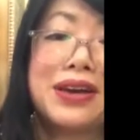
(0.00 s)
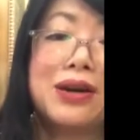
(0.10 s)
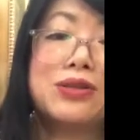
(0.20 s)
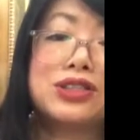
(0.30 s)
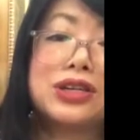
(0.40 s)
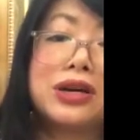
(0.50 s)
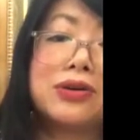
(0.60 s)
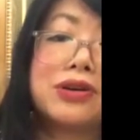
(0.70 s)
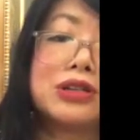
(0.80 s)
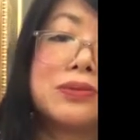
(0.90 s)
Gold
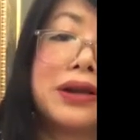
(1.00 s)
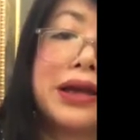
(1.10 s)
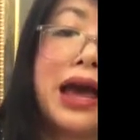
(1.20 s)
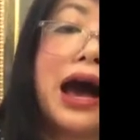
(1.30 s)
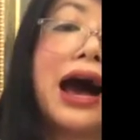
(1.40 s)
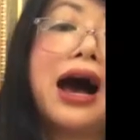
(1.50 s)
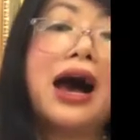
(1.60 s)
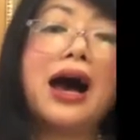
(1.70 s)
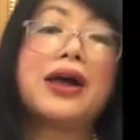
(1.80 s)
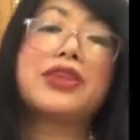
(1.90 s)
Chanel crossbody.
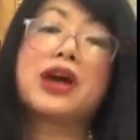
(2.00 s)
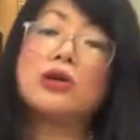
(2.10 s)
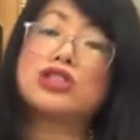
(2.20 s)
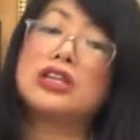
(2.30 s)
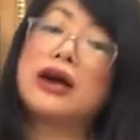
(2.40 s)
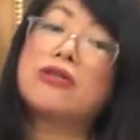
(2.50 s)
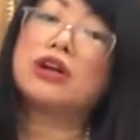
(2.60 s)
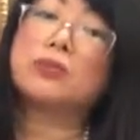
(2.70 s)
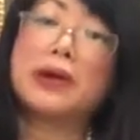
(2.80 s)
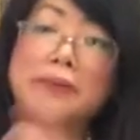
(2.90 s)
Ah, the Gold Chanel
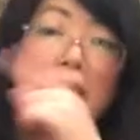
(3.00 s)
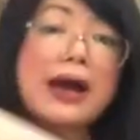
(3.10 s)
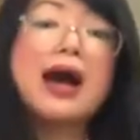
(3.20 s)
crossbody bag